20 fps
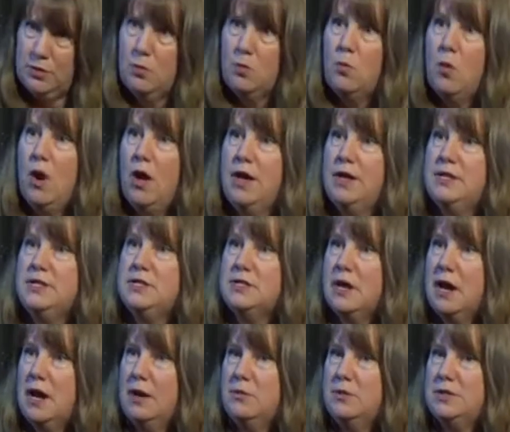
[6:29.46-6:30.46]
a wand,
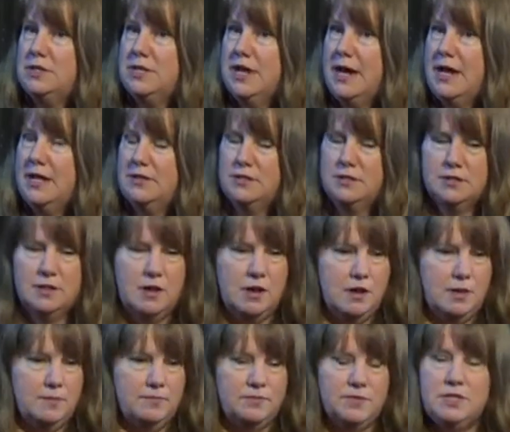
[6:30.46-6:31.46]
I was at
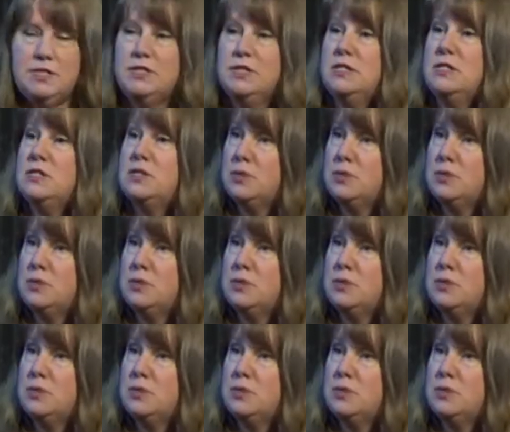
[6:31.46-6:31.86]
Disney